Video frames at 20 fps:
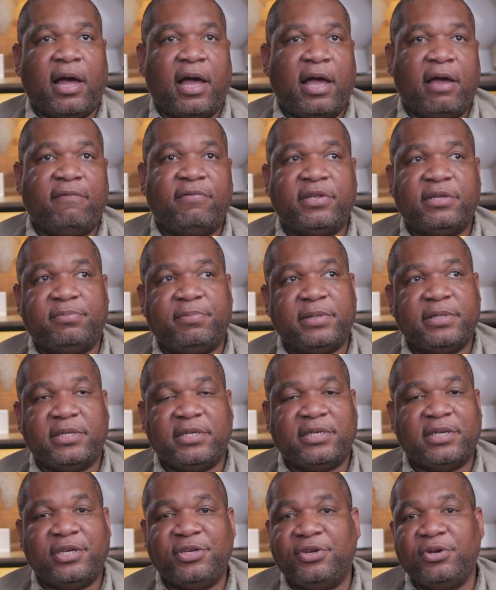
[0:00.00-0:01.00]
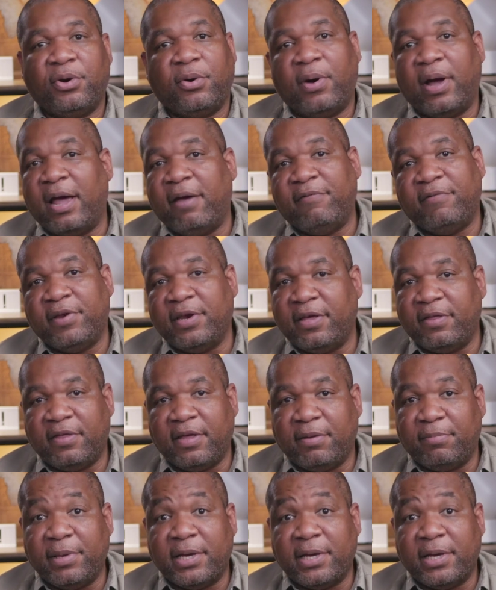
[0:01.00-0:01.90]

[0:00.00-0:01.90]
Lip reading: I have this business and you don't have anything.